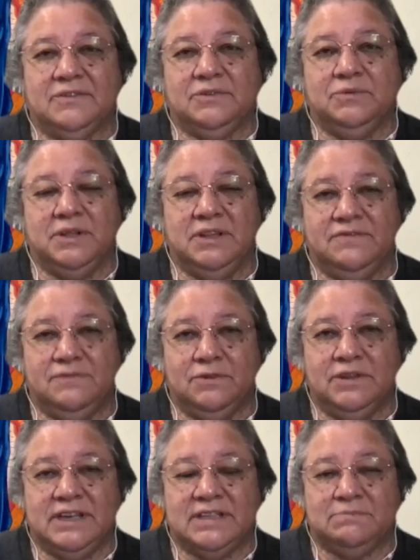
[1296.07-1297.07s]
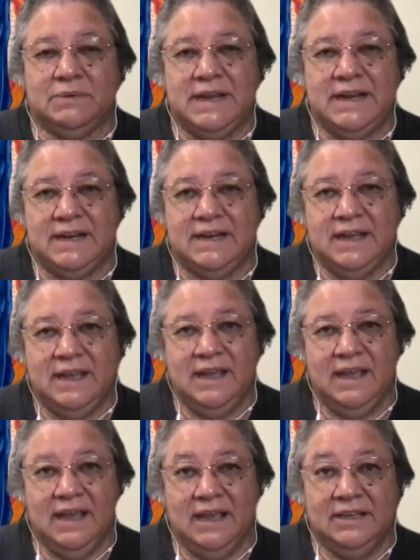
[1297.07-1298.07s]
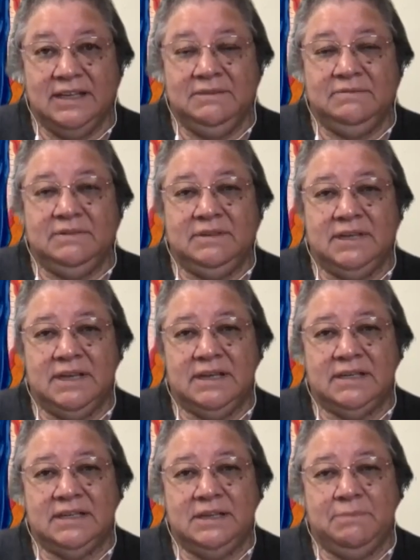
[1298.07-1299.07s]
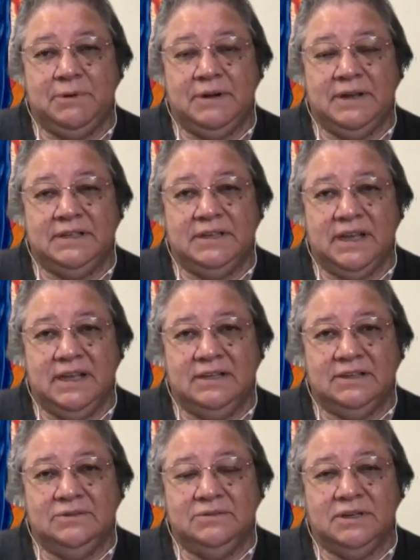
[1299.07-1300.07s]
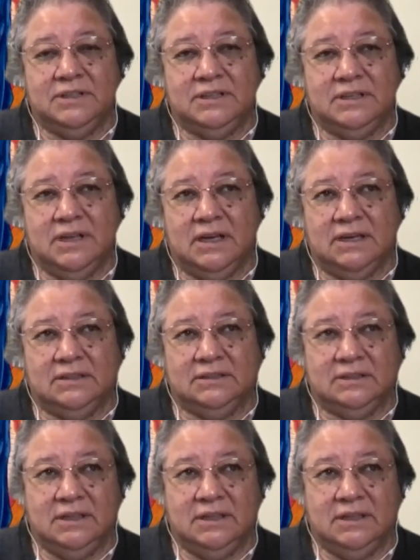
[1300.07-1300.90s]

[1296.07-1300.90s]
to really fully explain it and dig deeper and do a